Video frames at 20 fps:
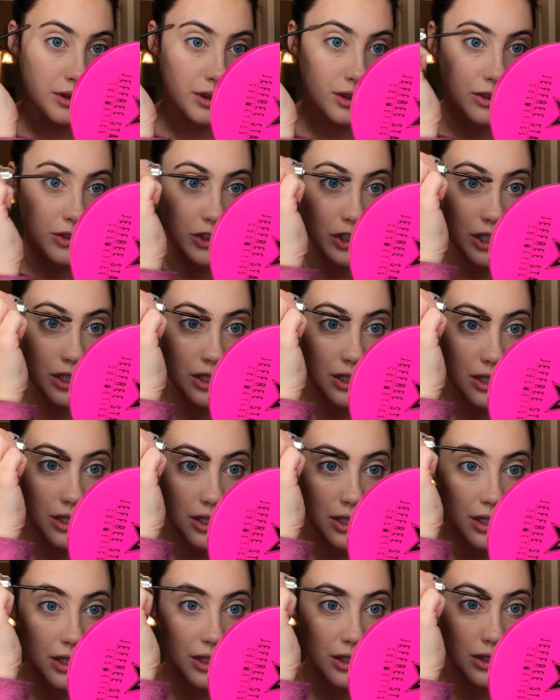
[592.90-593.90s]

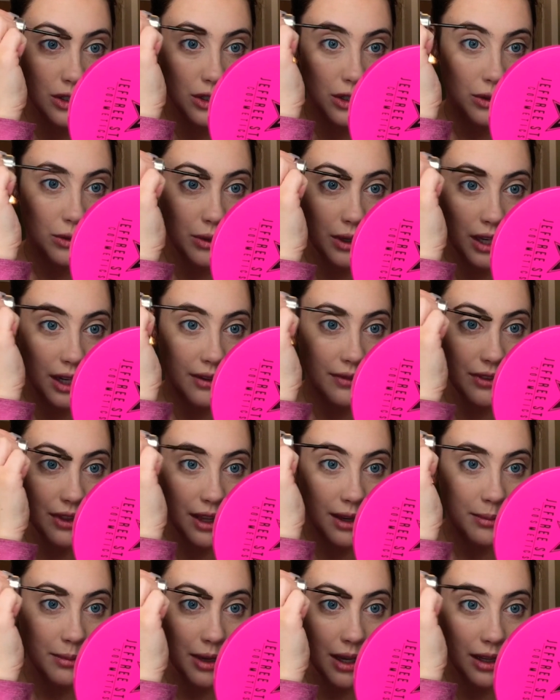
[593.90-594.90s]
just to give
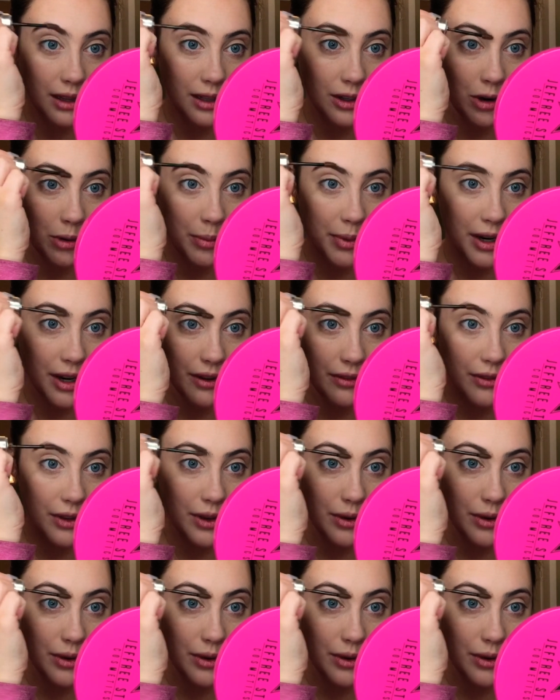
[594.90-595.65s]
them a little bit of